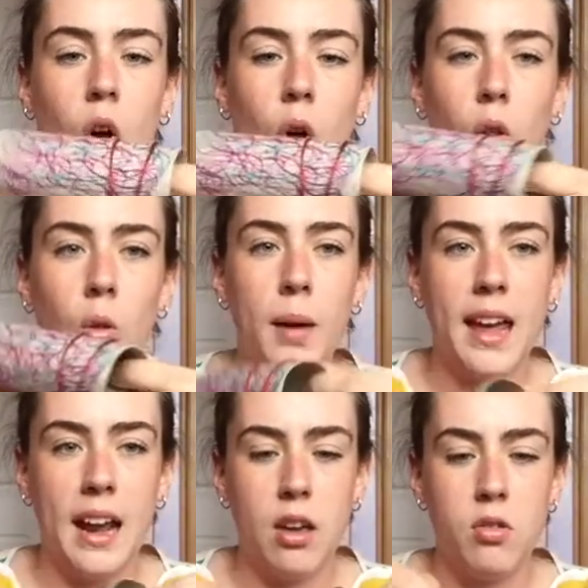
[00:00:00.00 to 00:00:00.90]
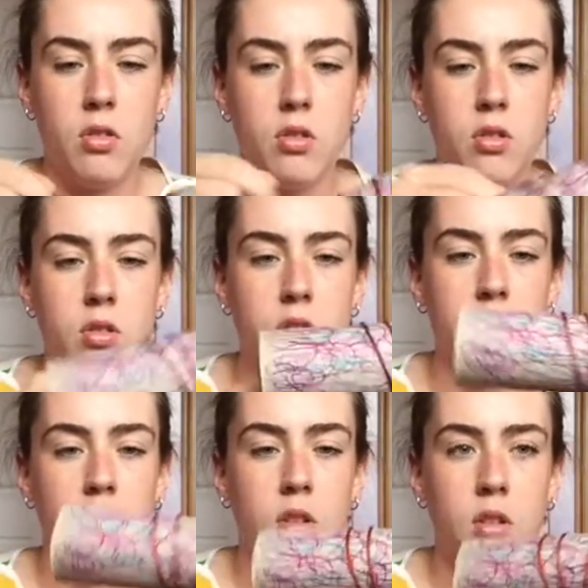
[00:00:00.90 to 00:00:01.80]
all the way around
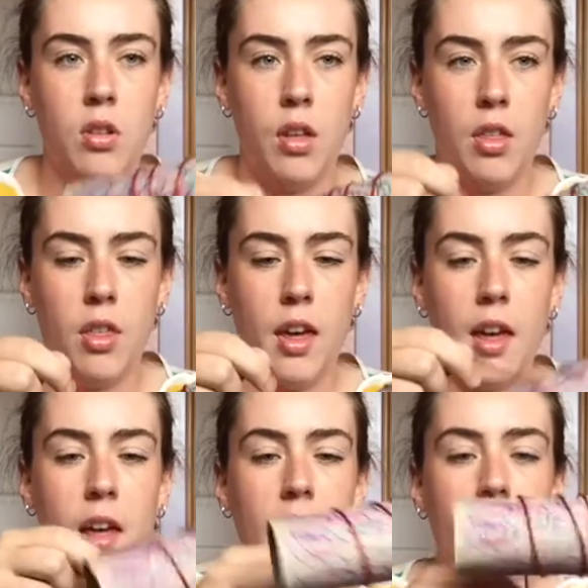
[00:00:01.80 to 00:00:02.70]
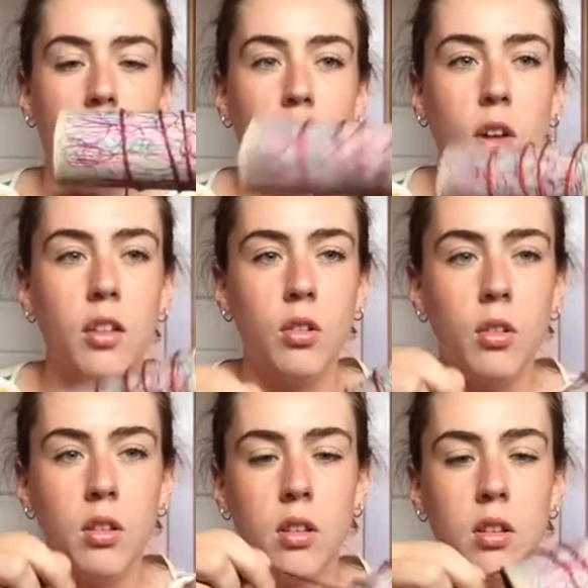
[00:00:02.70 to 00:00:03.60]
the toilet
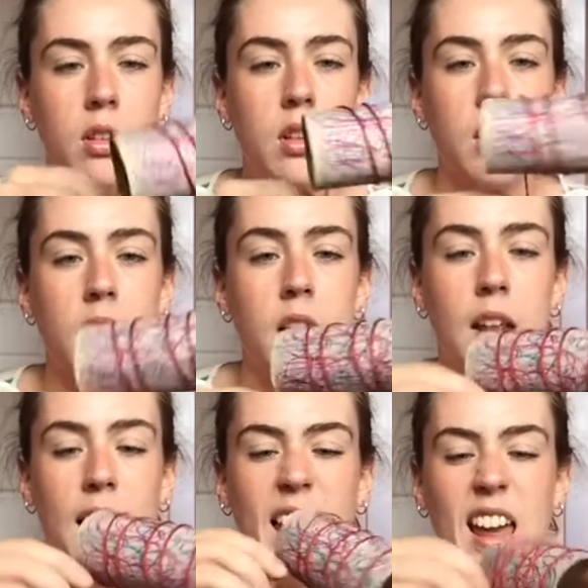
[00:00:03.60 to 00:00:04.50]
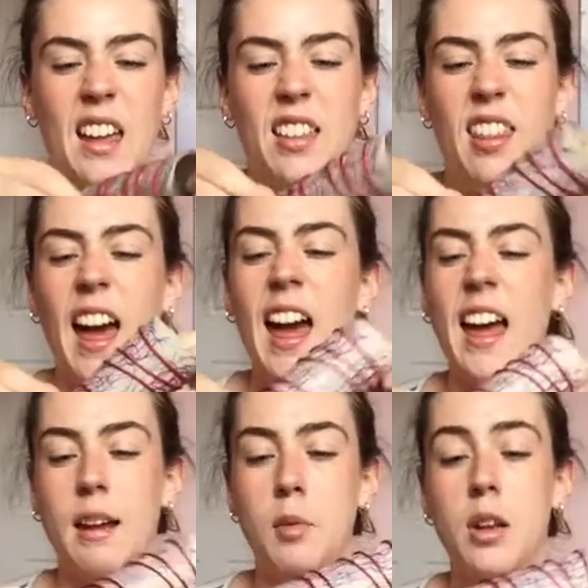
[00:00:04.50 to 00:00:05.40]
roll like that,
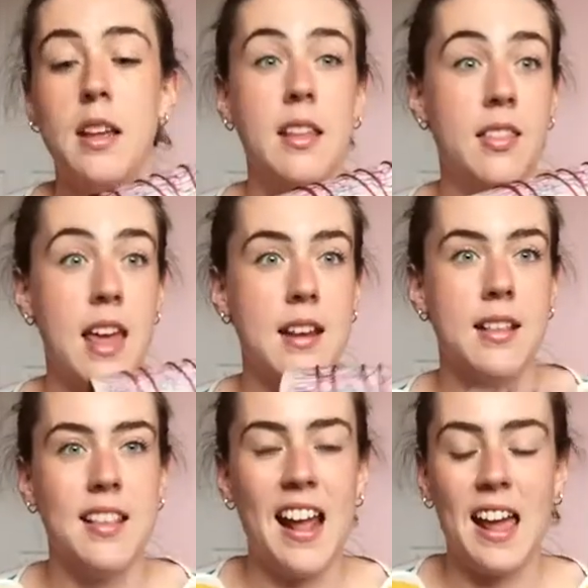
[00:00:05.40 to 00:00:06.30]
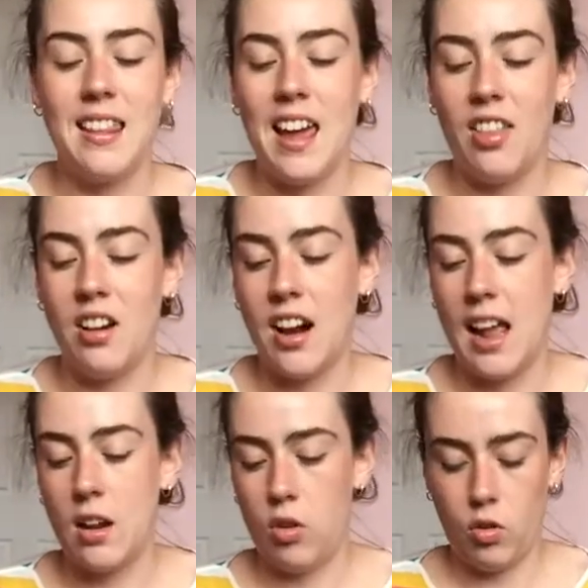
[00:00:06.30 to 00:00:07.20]
and I'm going to then stick the other
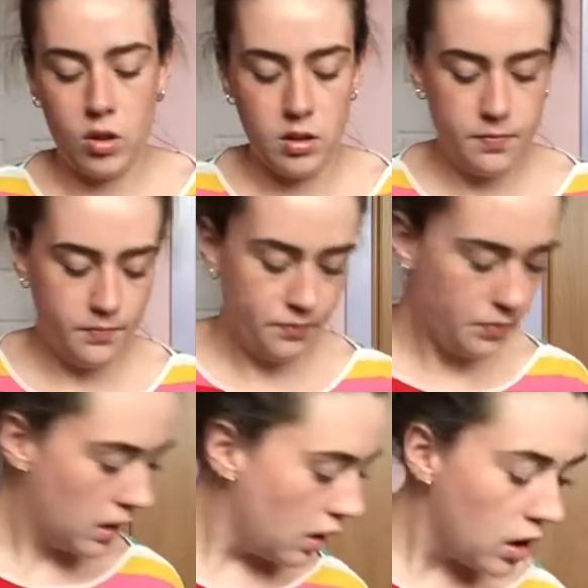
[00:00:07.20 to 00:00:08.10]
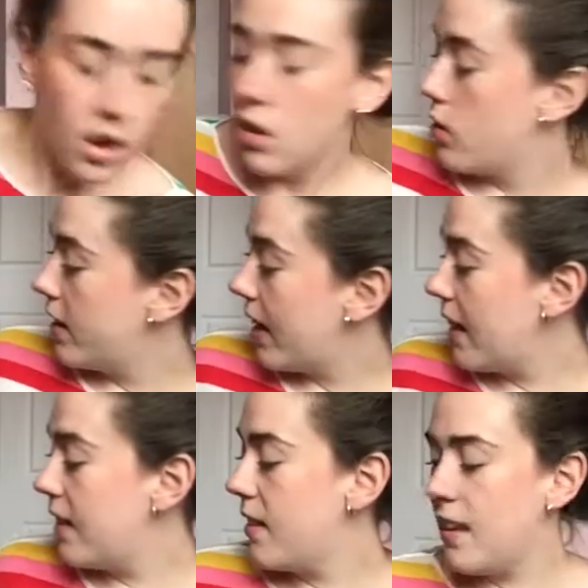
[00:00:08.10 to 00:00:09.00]
end on. So
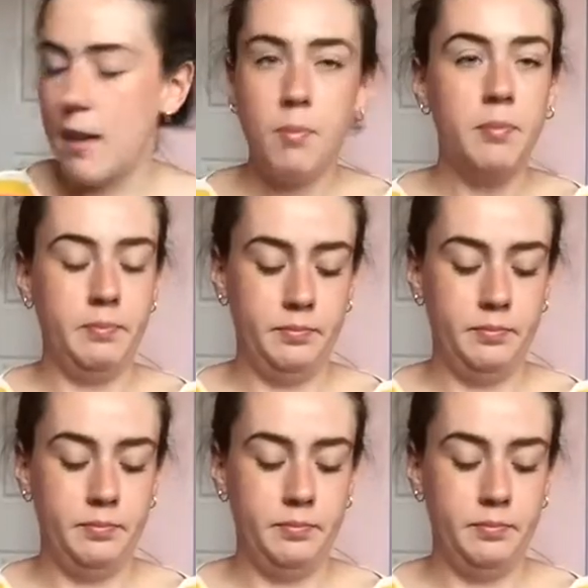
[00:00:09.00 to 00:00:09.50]
exactly the same